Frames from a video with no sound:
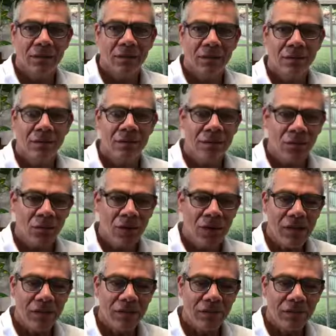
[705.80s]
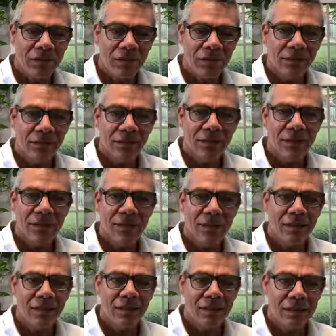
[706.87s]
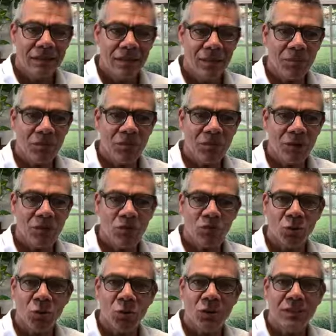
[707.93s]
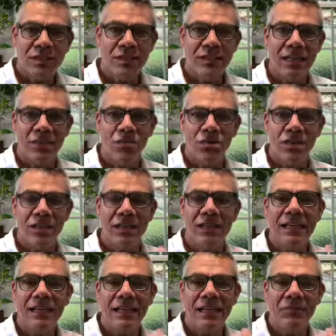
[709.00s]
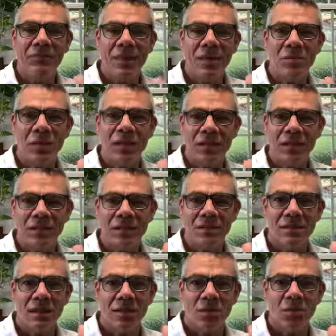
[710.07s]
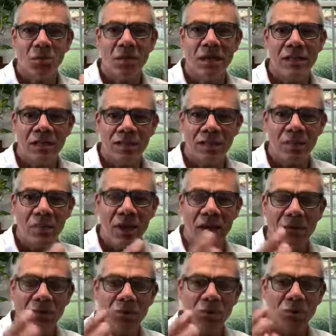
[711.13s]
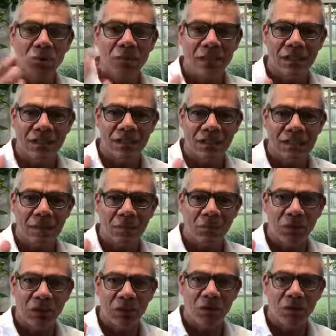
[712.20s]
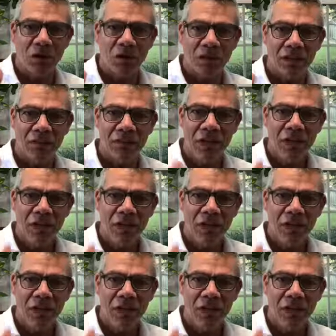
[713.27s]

He's like, what? I said, and he's able to control his energy and get it get vibrating at such a rate that the molecules can separate long enough